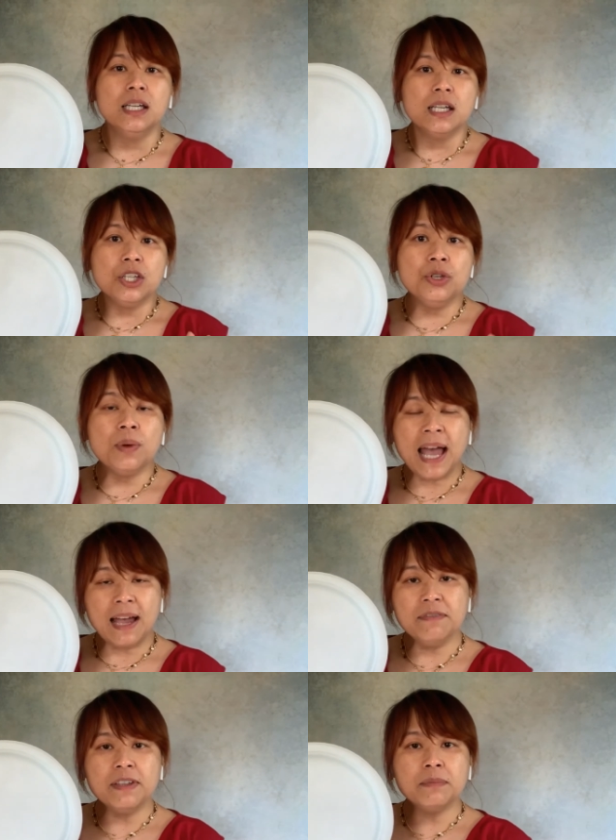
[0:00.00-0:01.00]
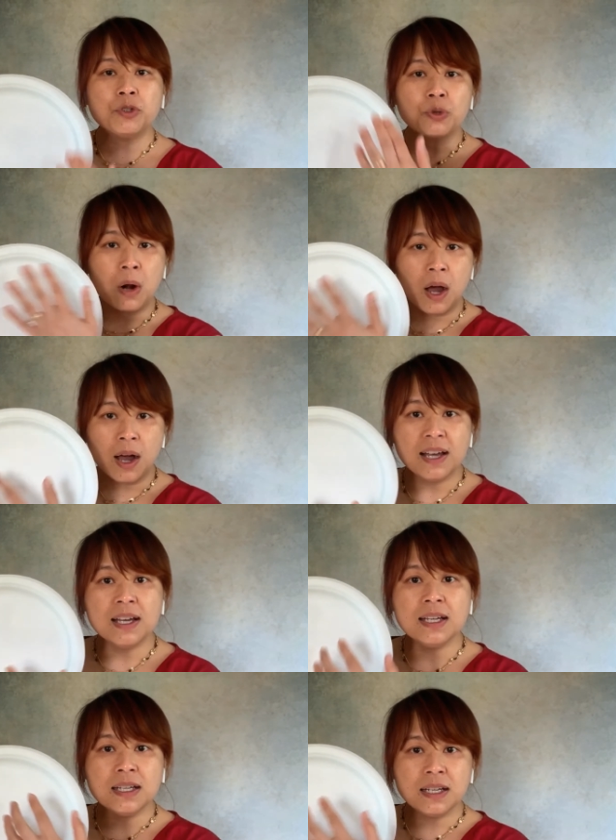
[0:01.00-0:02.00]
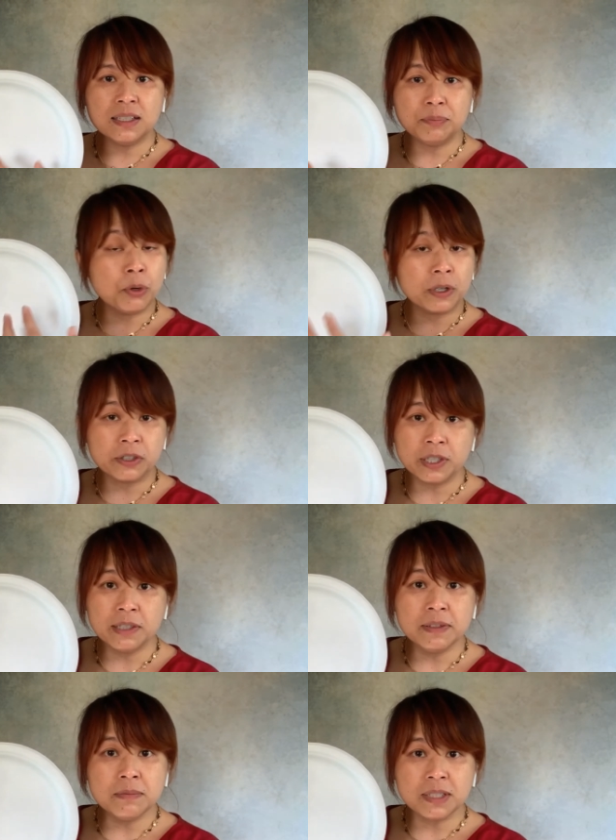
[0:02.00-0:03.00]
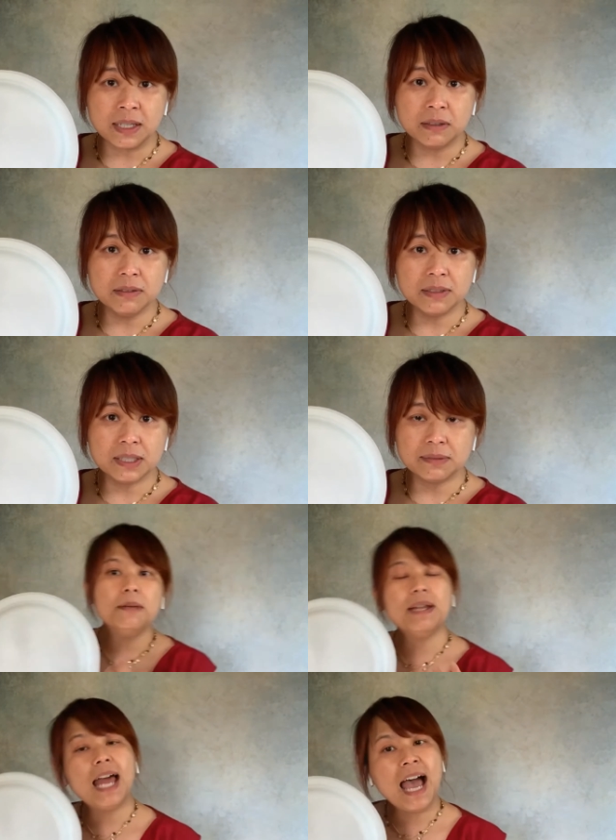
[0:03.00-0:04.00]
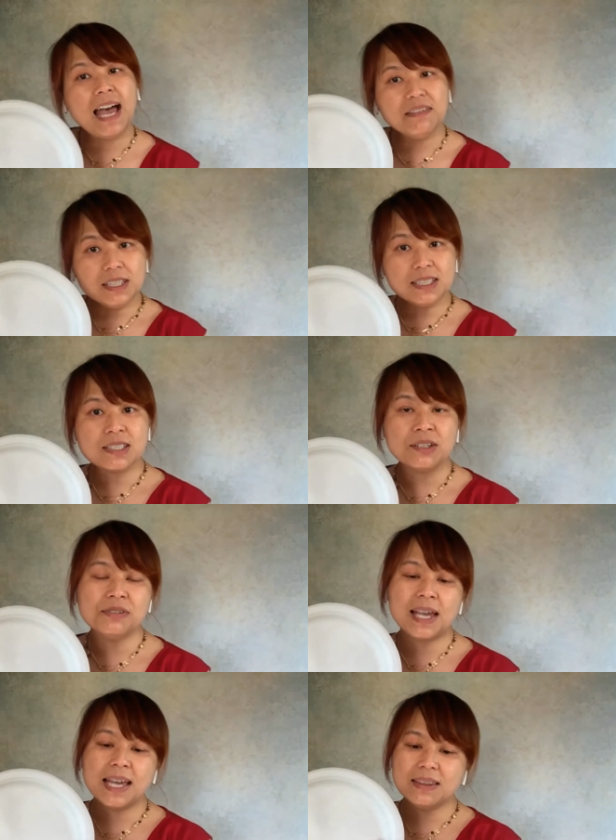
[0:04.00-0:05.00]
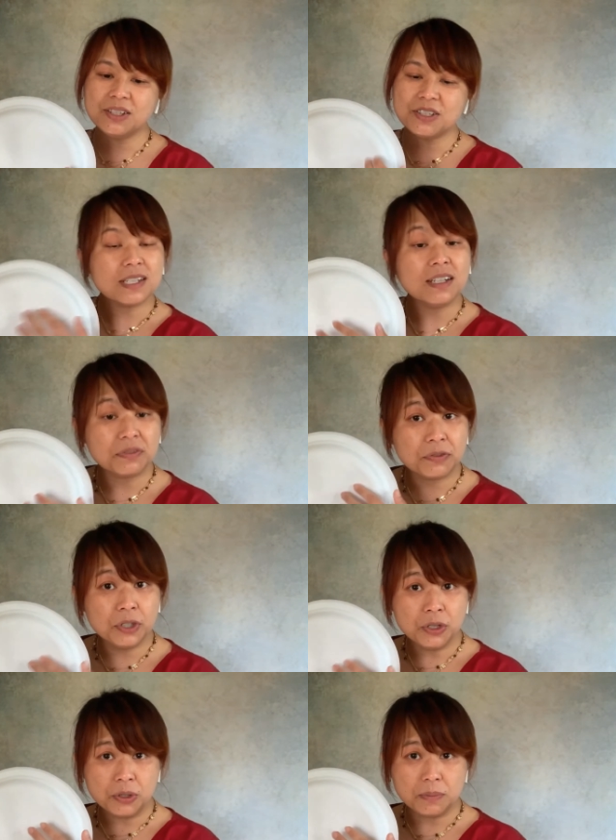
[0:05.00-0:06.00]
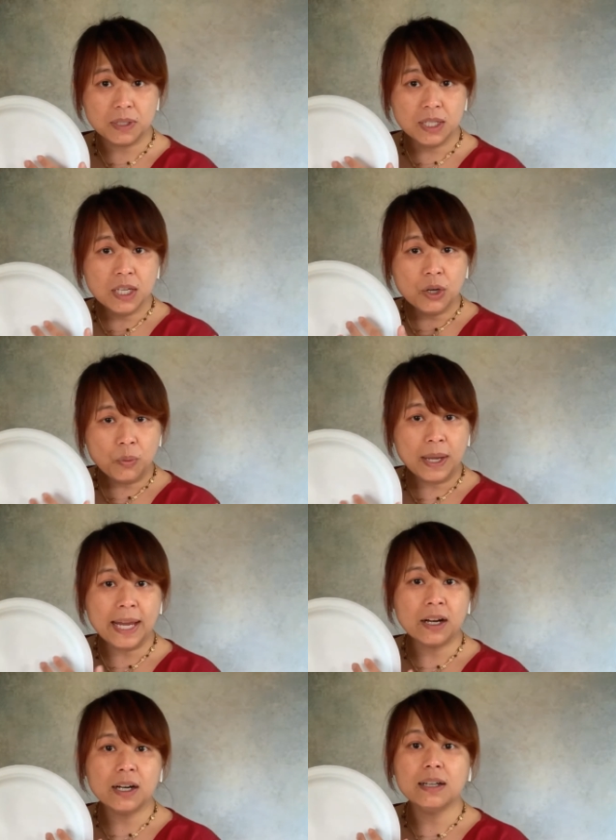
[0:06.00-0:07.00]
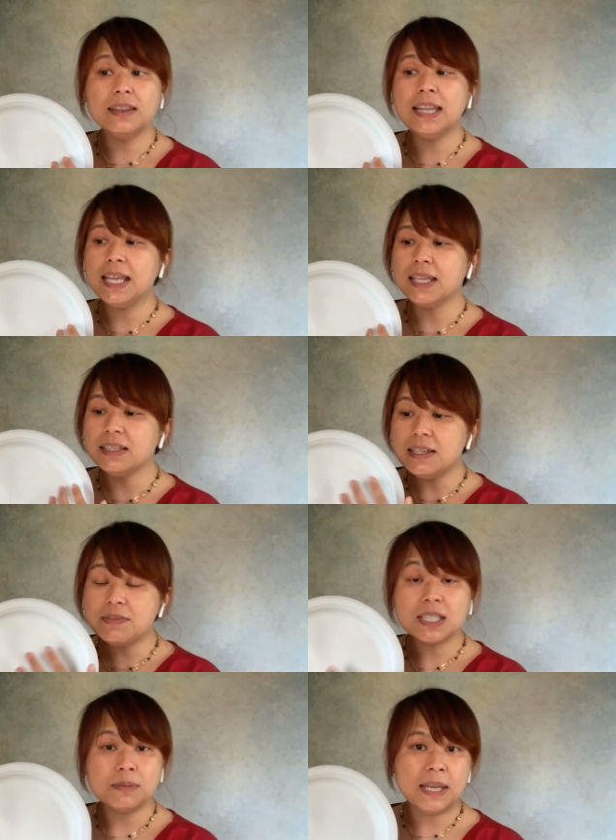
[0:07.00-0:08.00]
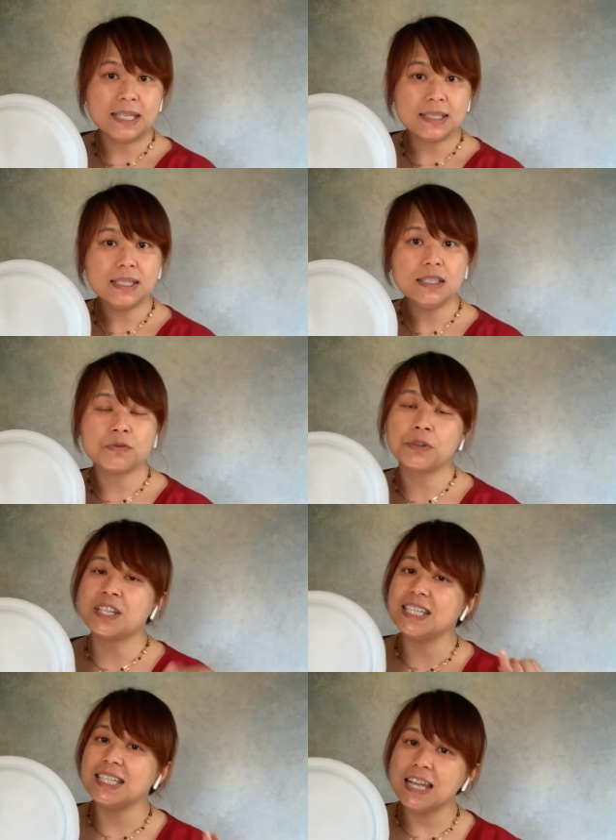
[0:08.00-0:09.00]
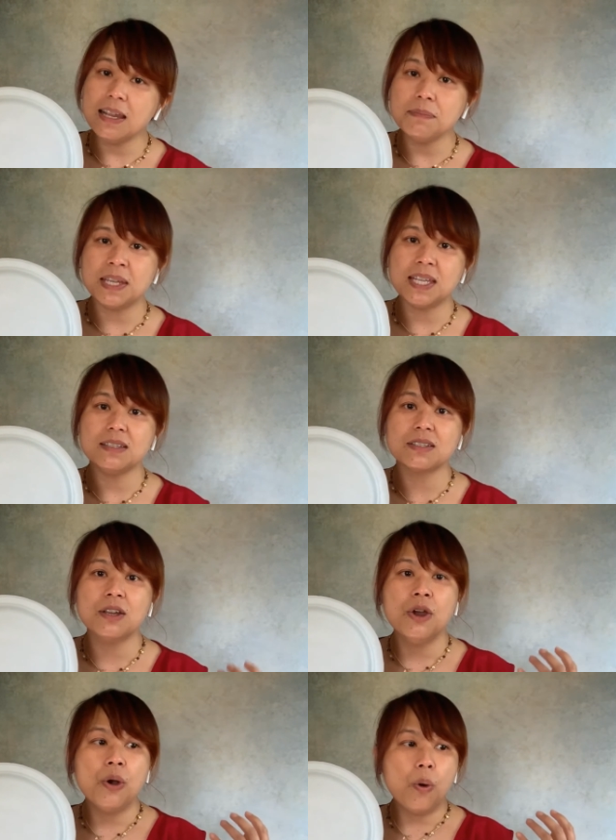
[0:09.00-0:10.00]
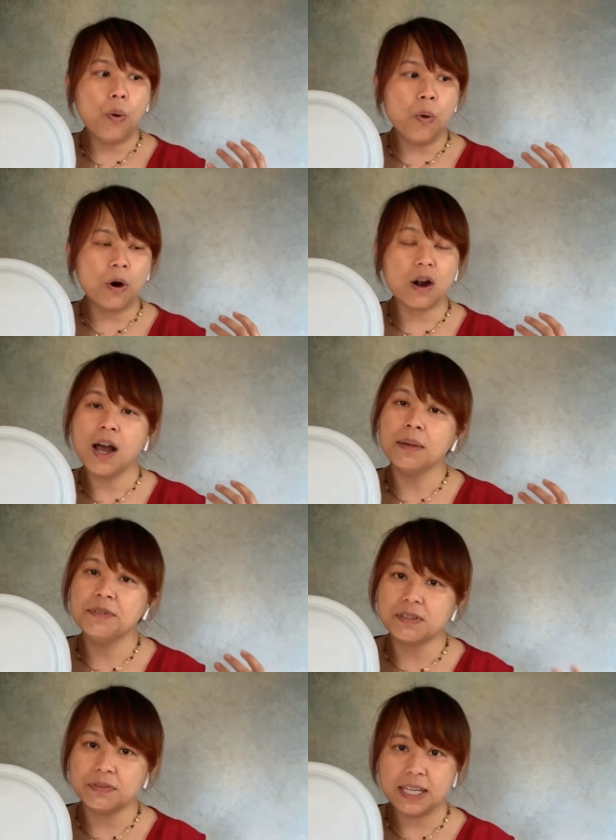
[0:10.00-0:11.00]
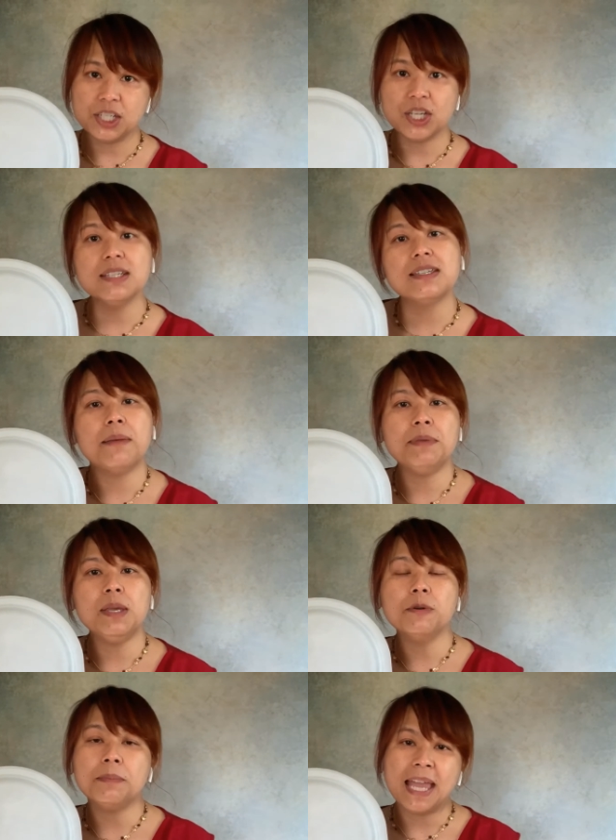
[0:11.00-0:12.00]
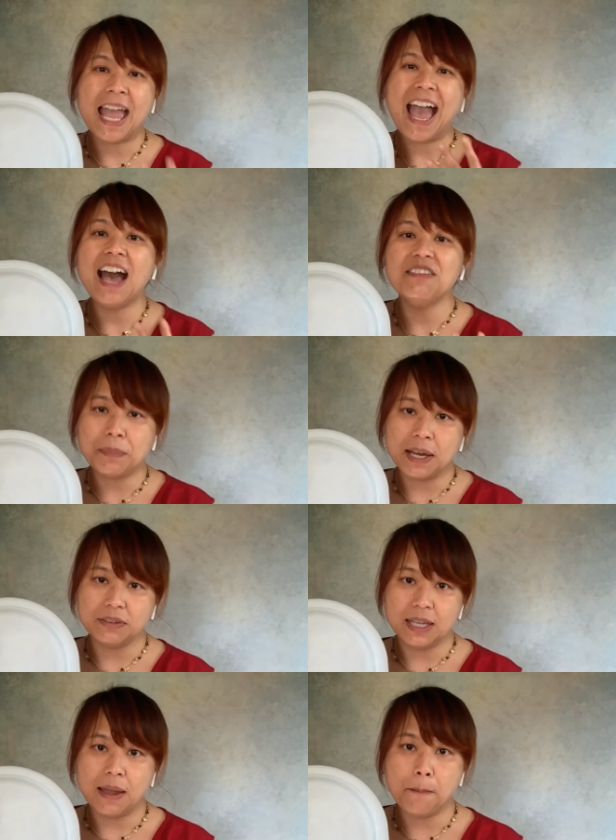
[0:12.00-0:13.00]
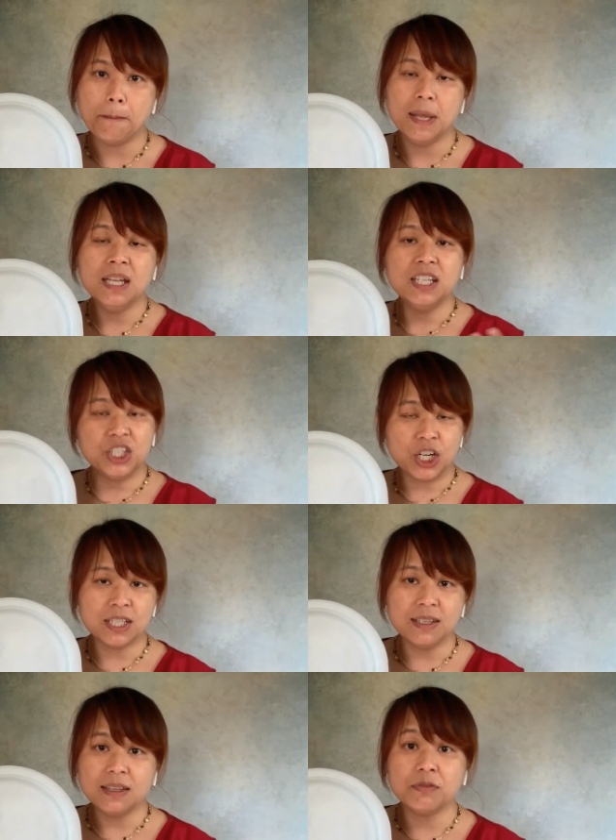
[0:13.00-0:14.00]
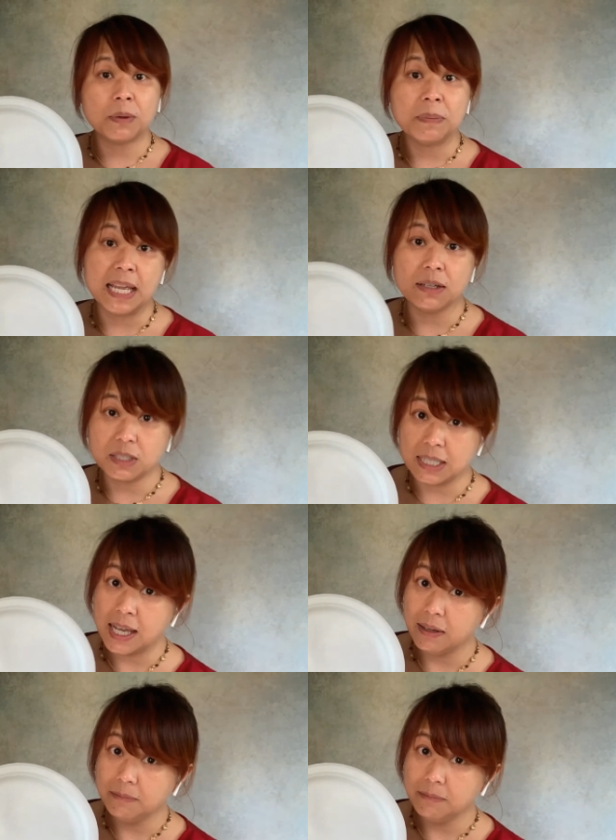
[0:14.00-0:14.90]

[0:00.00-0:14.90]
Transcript: you have them draw a portrait of themselves, but have it so that there's enough room where they can leave spaces for statements or observations that people may have about them, judging them from the outside.